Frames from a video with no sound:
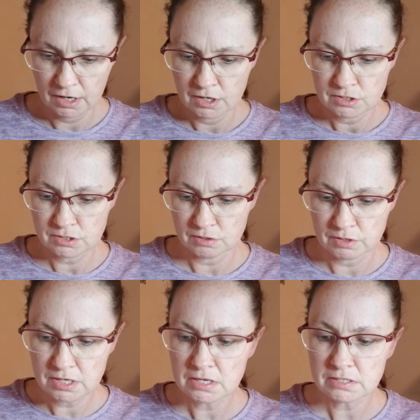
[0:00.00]
So
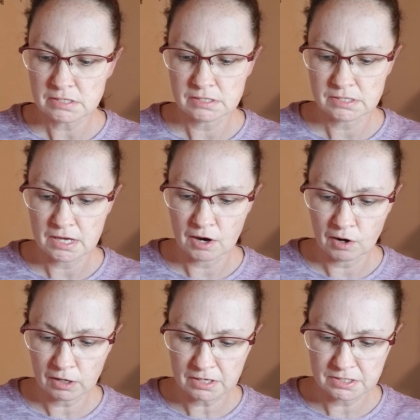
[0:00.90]
these, since they
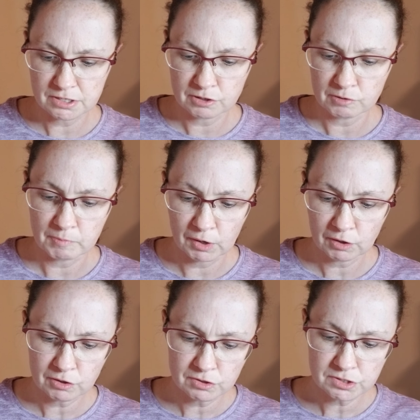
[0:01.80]
are considered
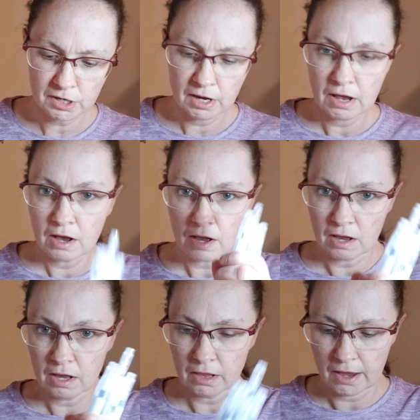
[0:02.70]
markers,
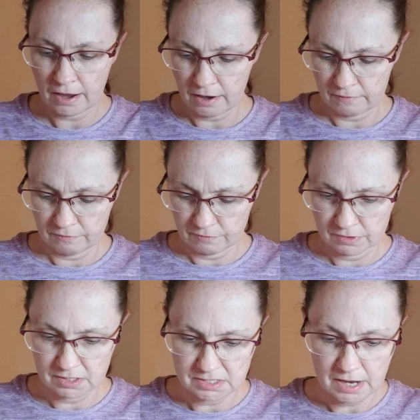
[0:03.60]
all have
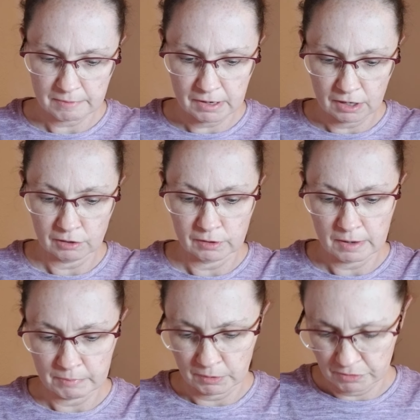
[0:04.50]
the same color
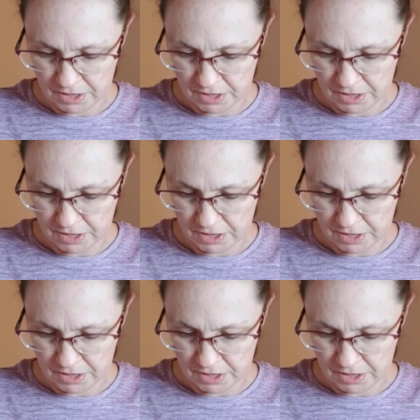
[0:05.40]
at both